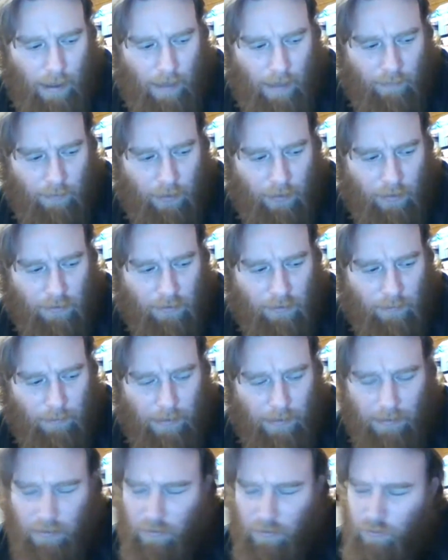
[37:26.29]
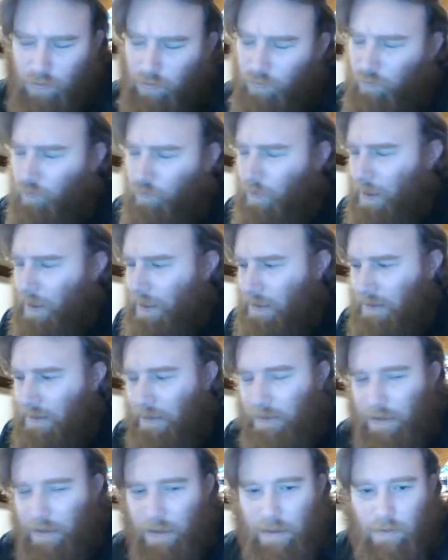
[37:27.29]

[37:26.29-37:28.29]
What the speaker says: heard of some like crazy things.